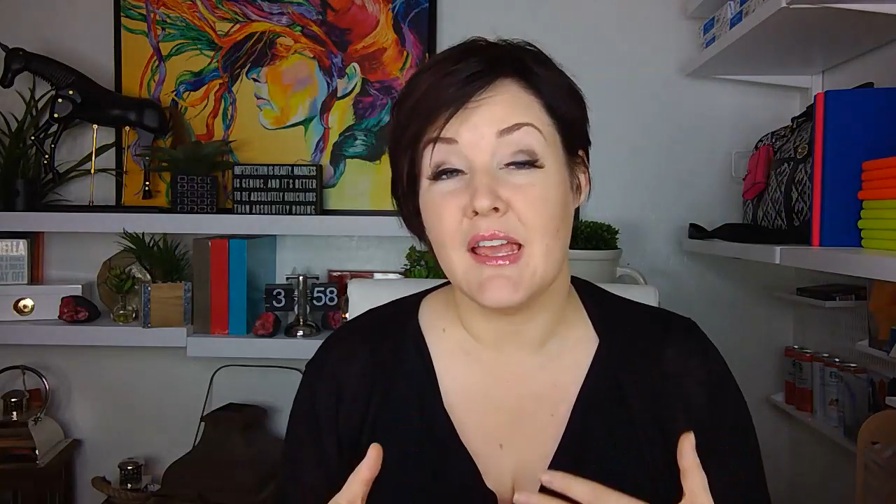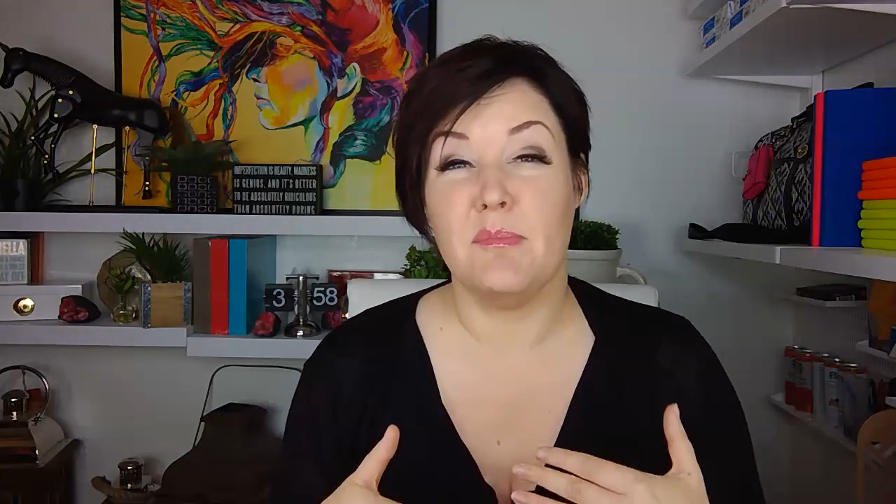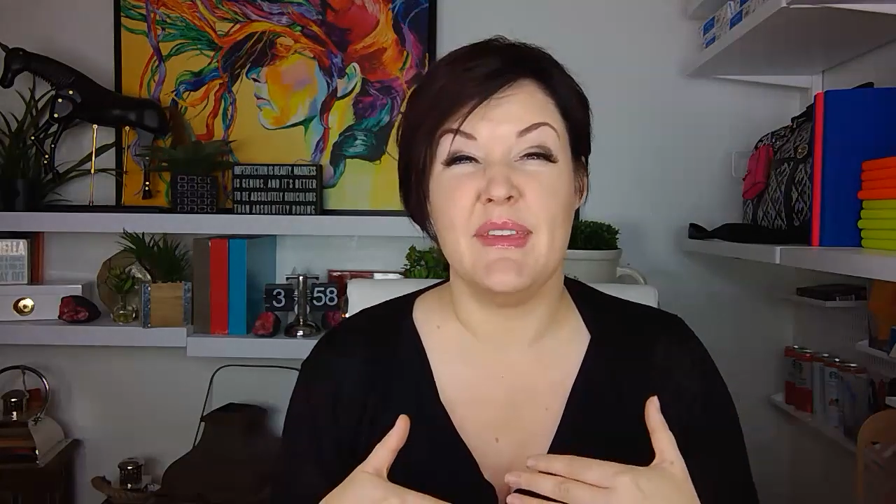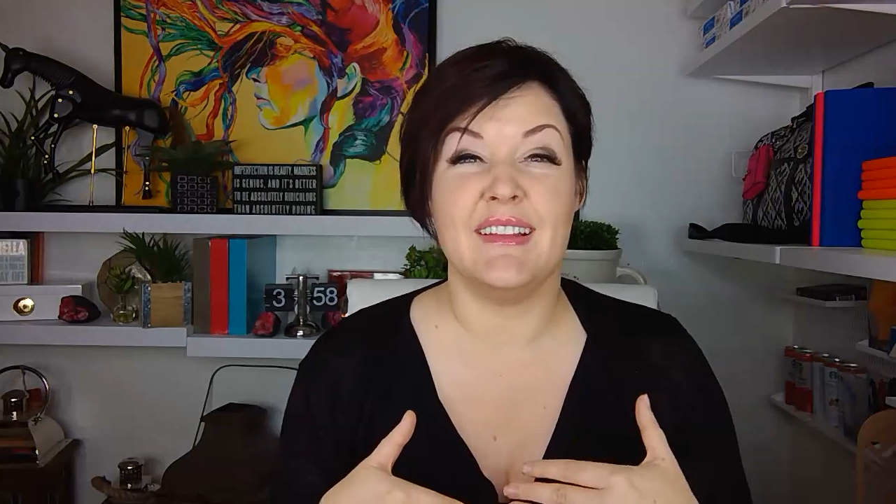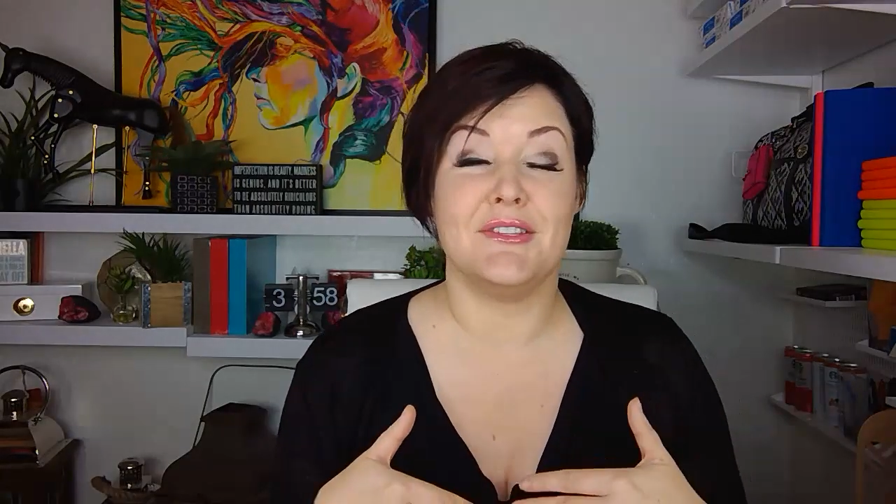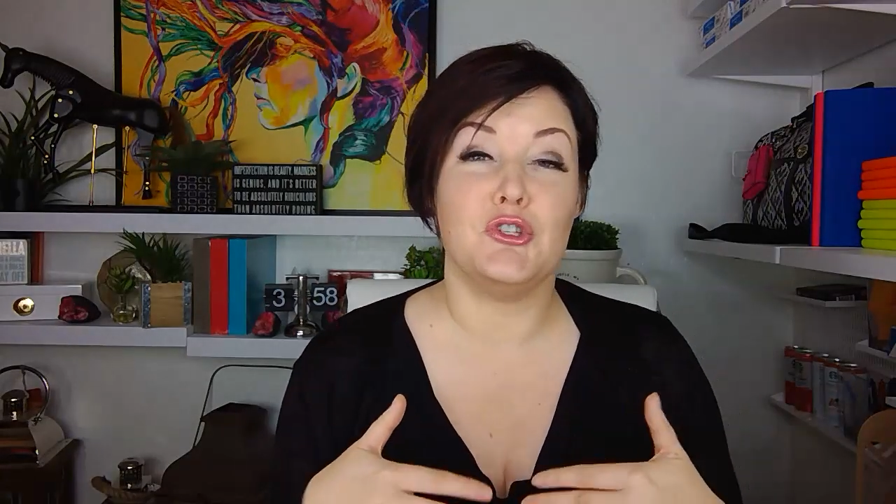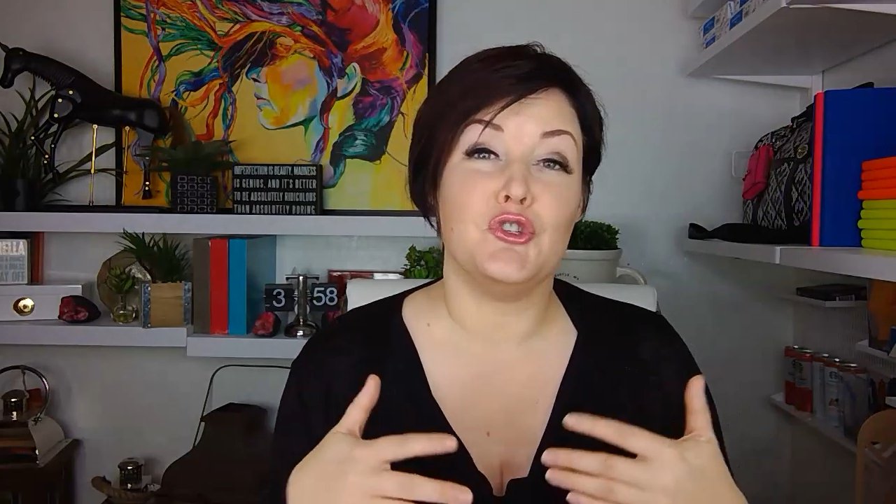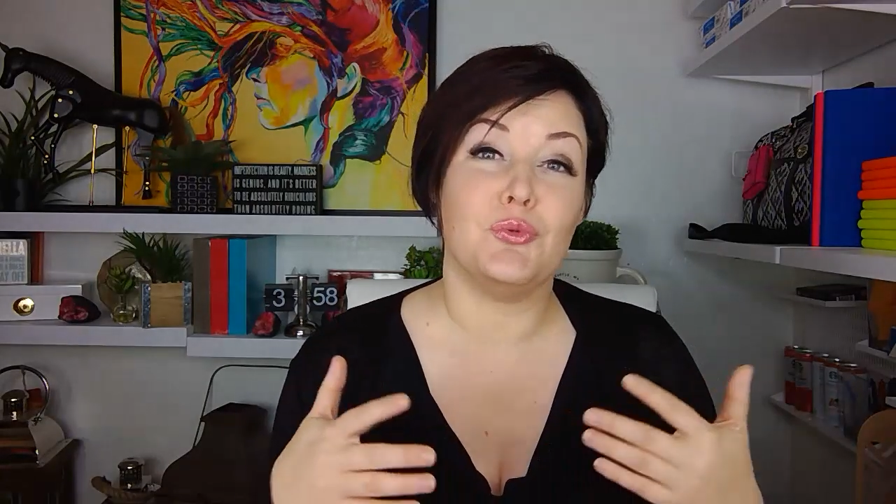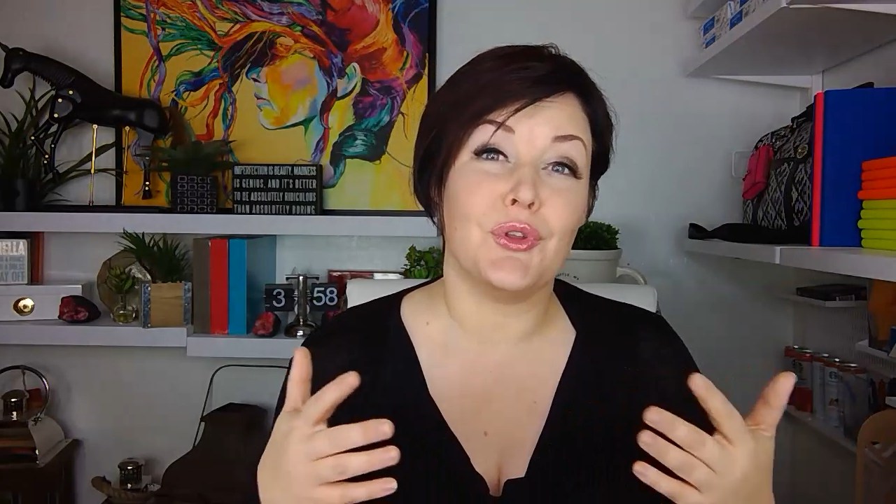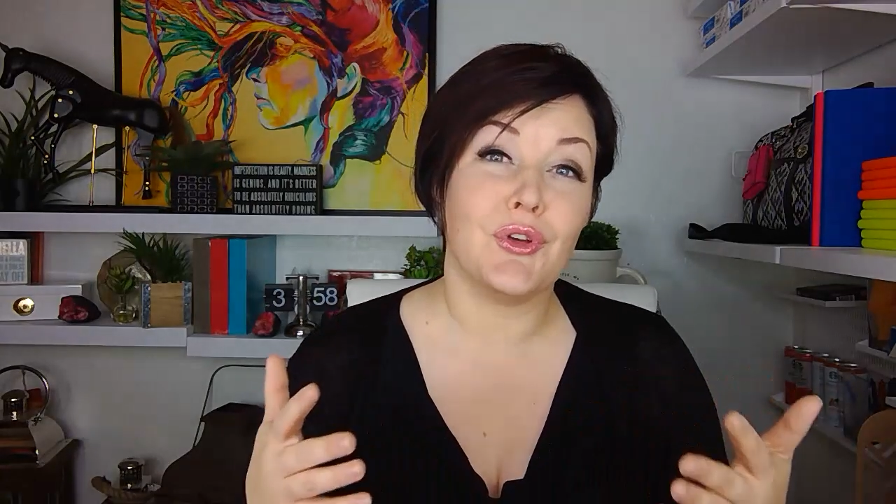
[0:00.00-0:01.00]
It means
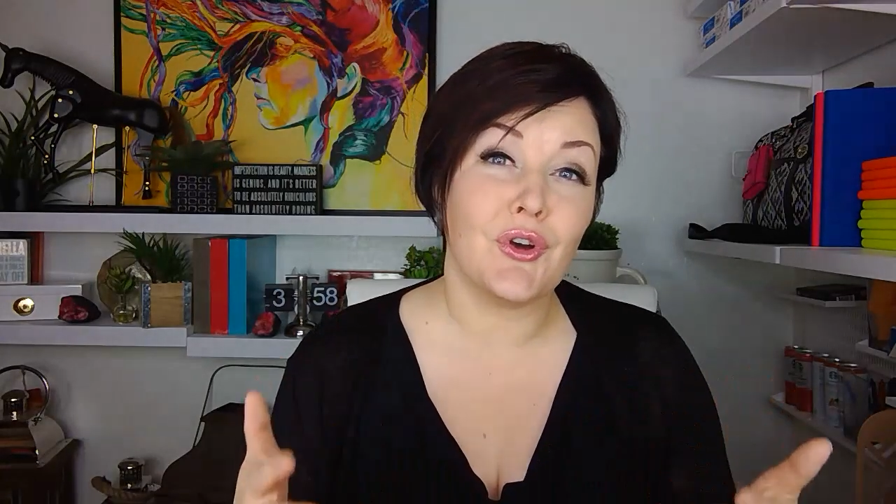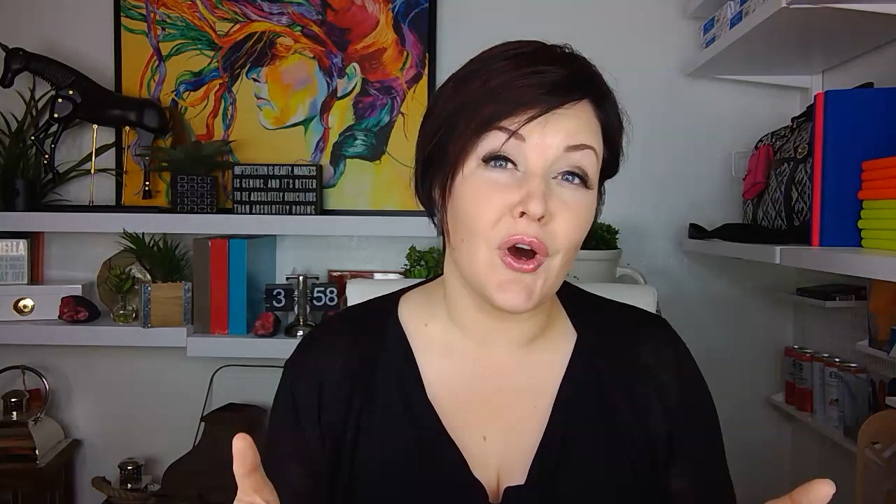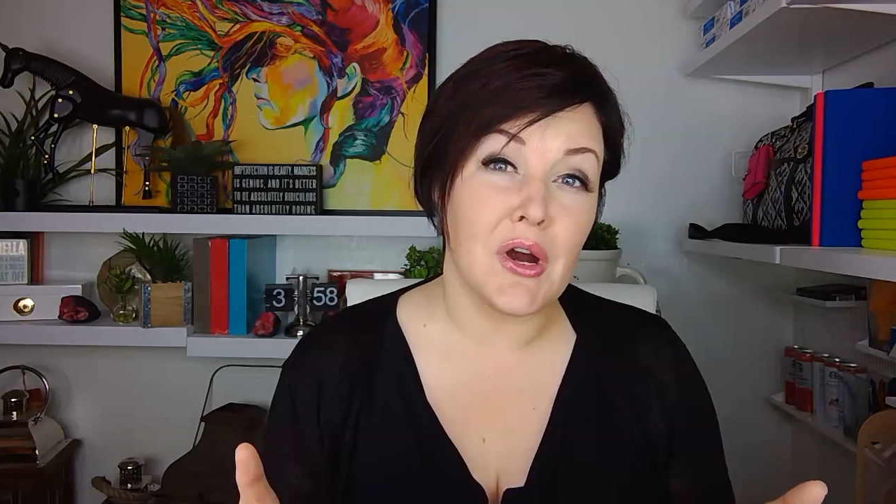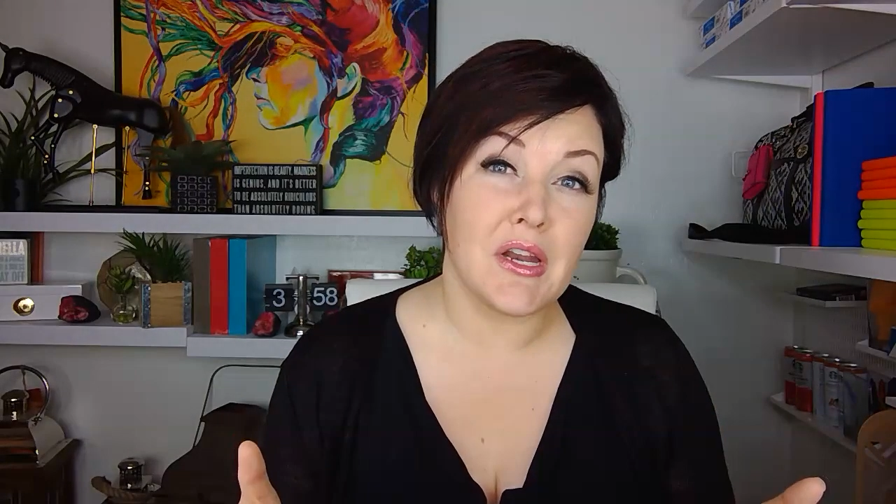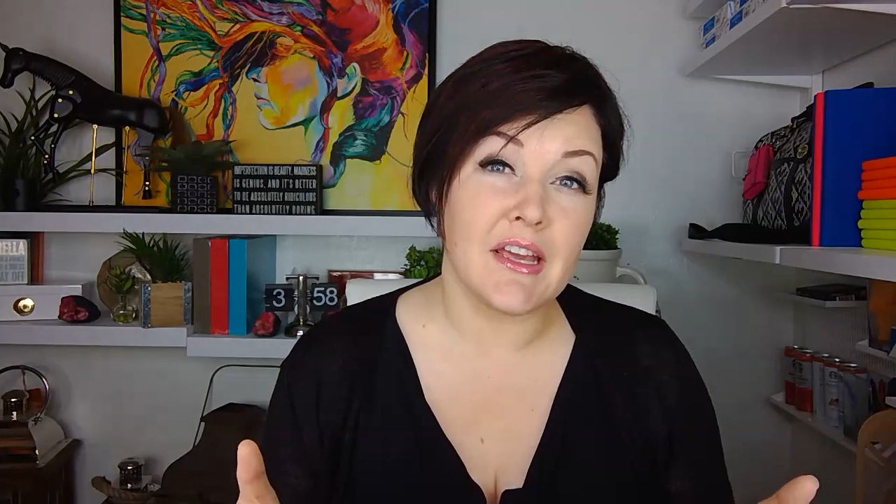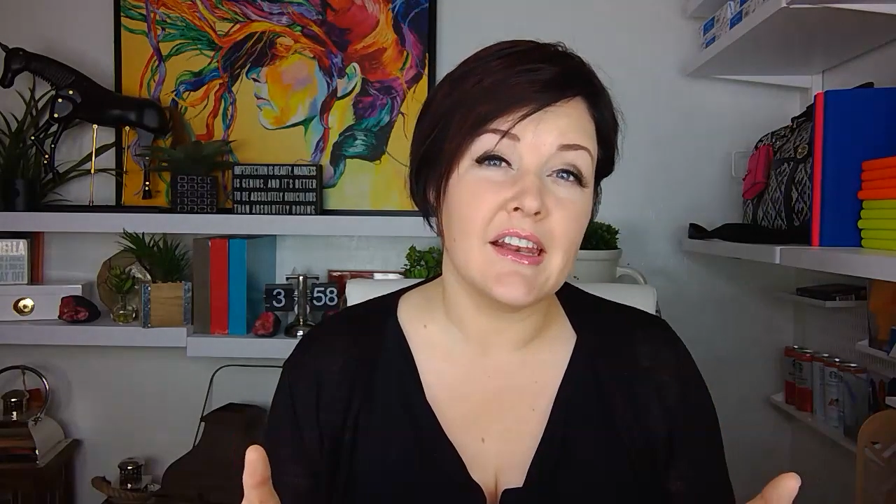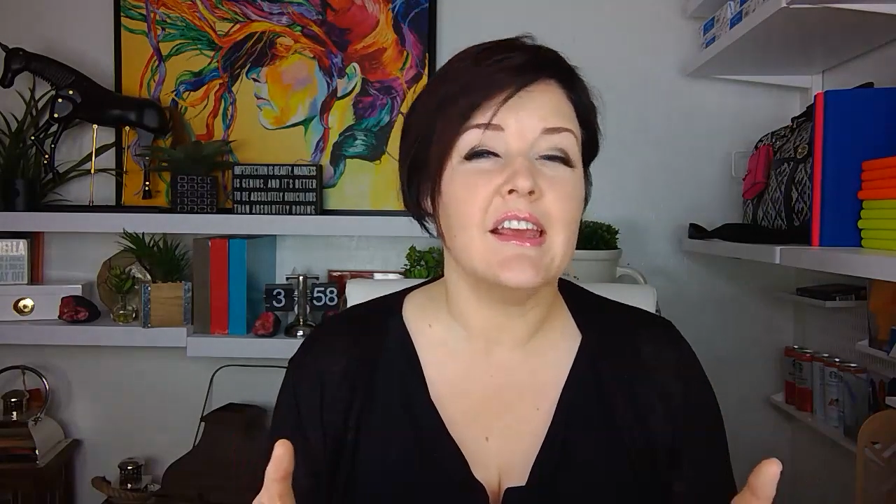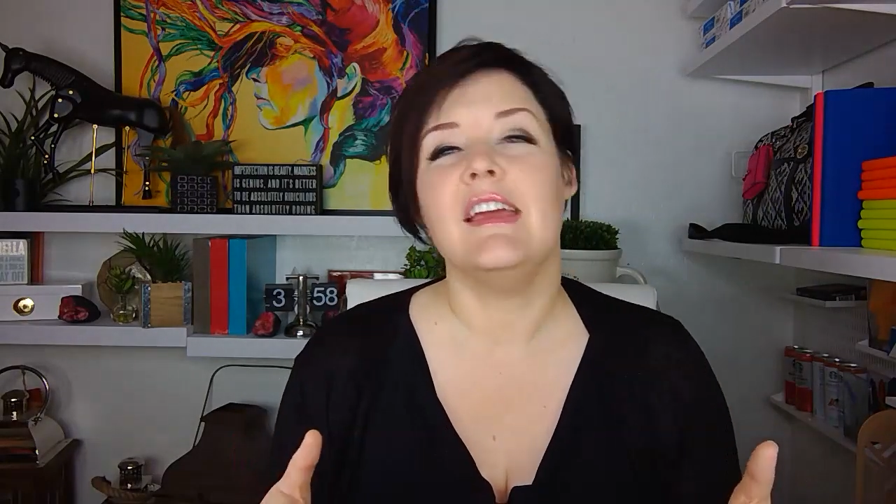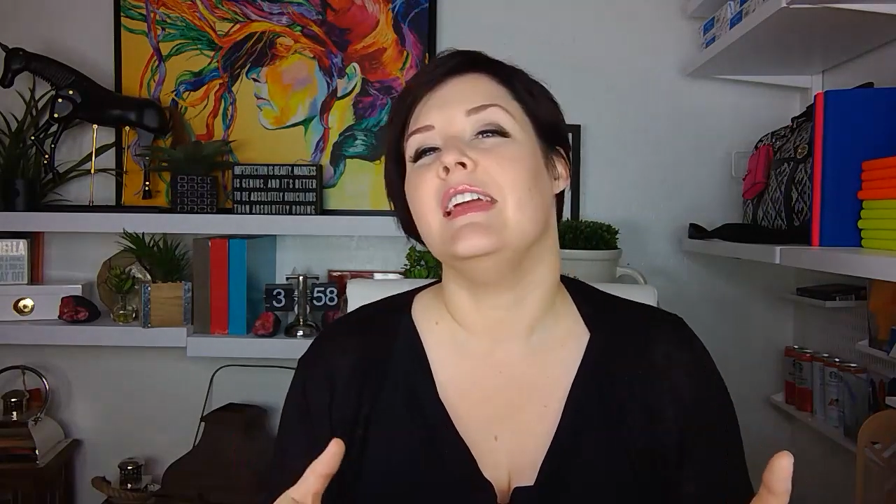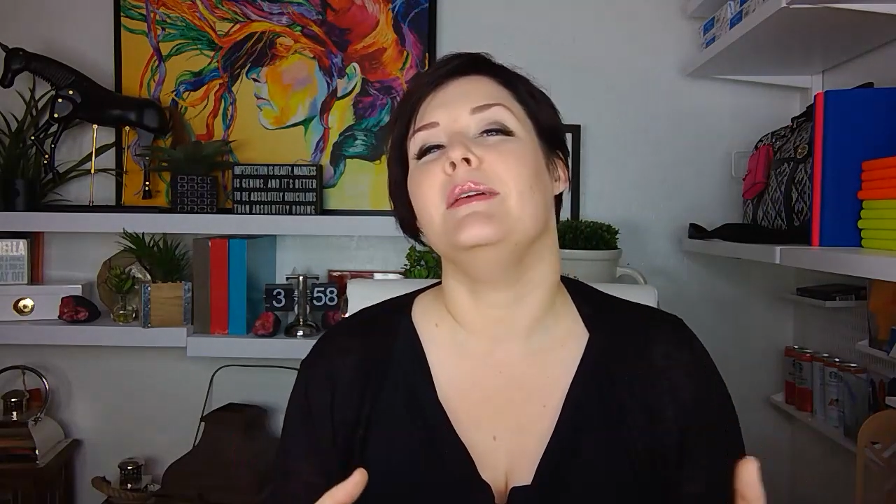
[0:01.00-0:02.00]
that you are the guardian.